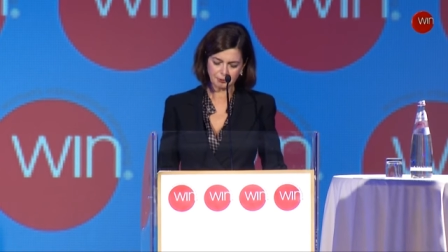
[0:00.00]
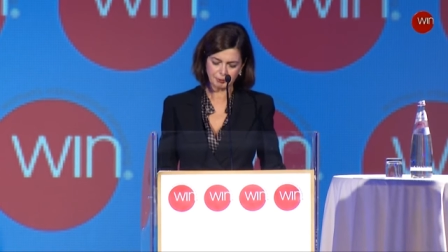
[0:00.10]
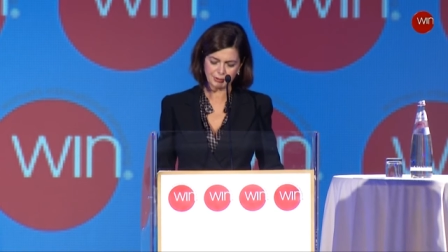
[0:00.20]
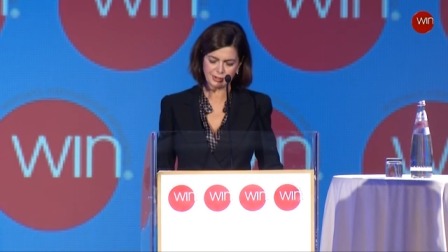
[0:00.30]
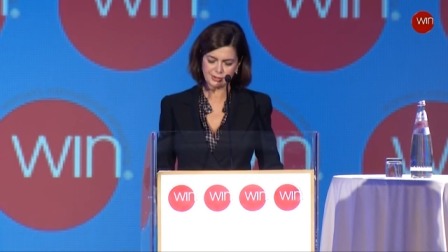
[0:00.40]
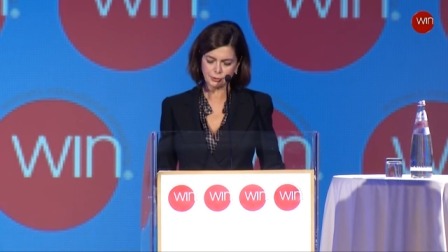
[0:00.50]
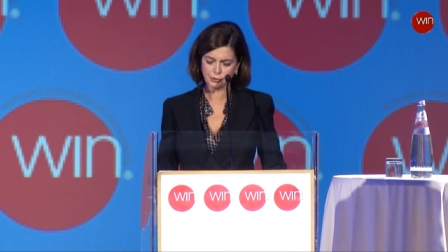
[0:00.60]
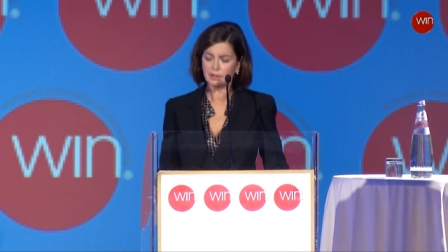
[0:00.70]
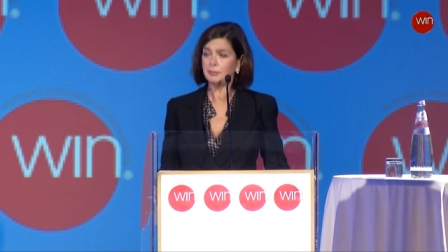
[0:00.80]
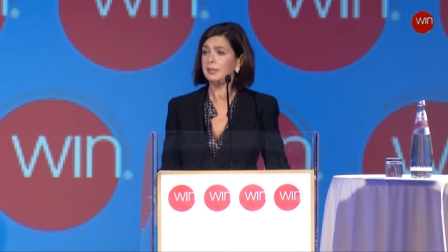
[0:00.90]
uses
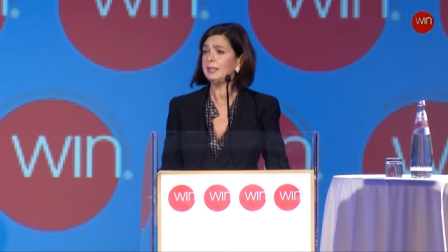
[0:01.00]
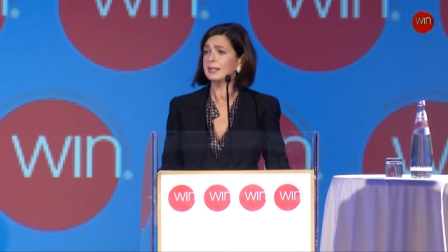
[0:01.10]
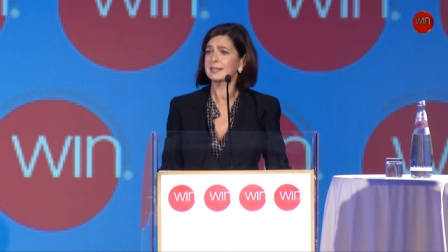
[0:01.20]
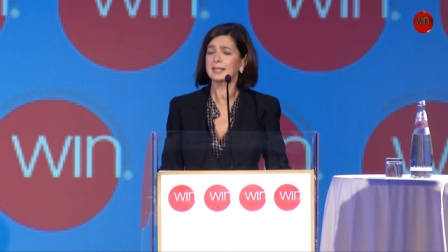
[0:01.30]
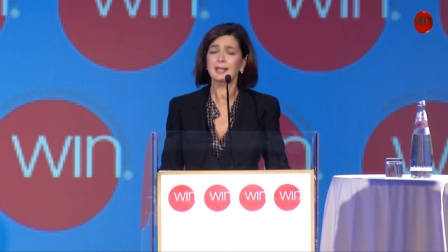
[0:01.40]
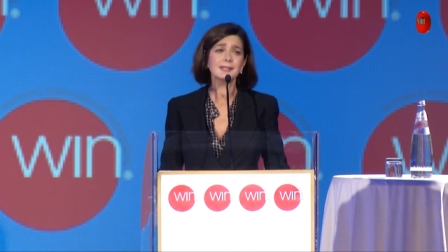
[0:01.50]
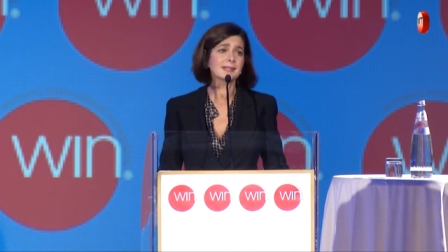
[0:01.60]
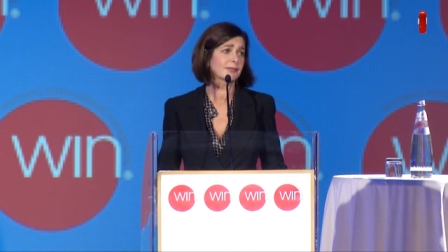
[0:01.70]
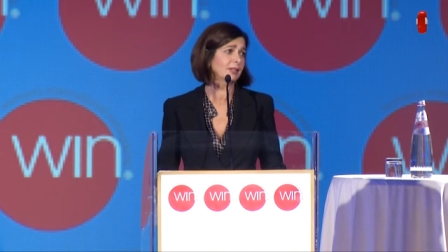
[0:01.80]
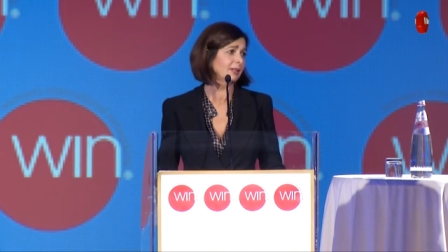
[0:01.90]
social media
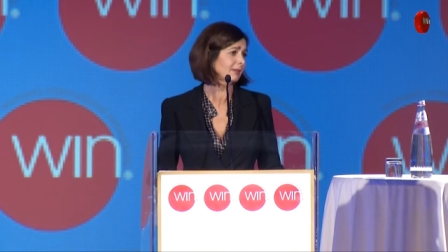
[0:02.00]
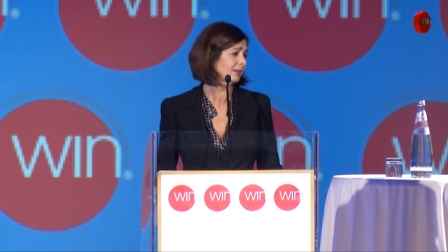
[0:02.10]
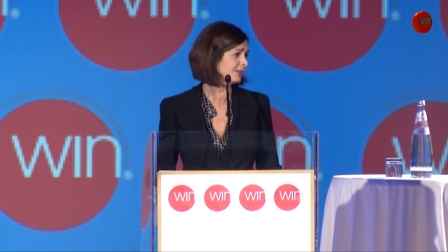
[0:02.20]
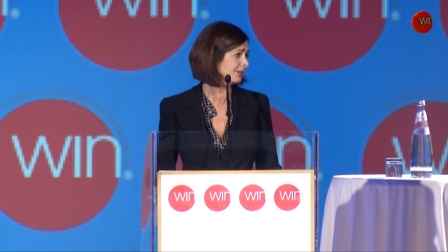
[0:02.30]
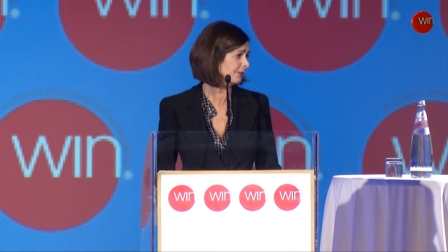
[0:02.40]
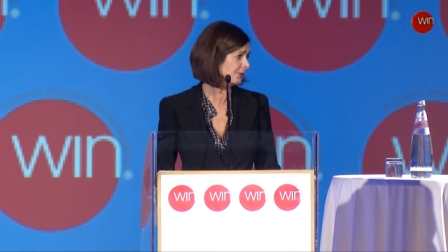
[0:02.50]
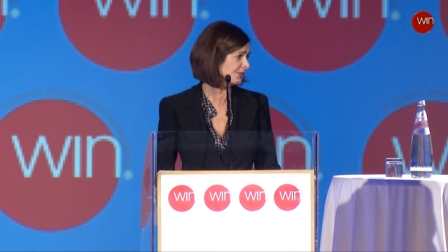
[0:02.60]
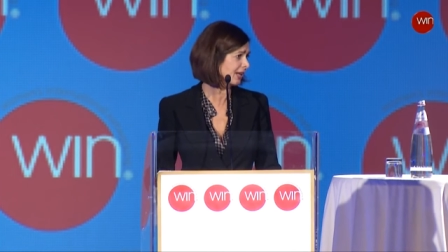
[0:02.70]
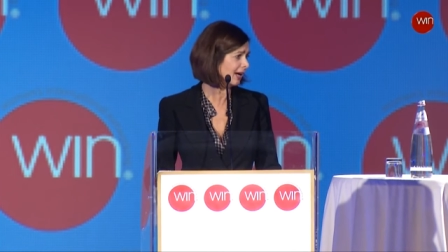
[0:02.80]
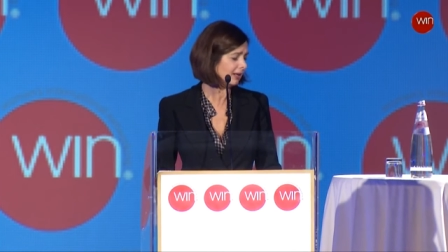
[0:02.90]
extensively. It's the
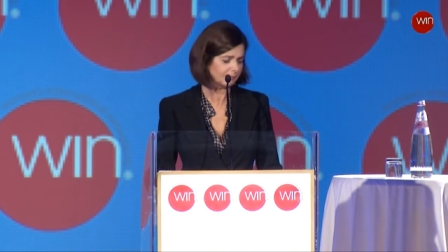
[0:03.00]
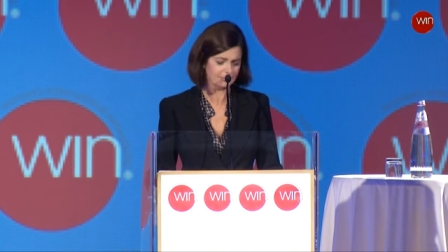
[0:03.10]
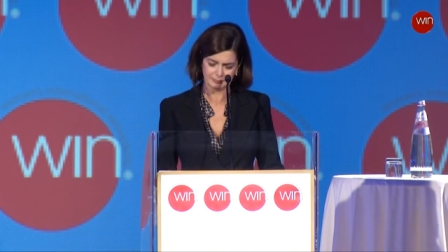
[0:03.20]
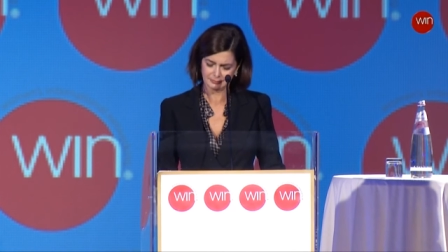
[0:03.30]
first time.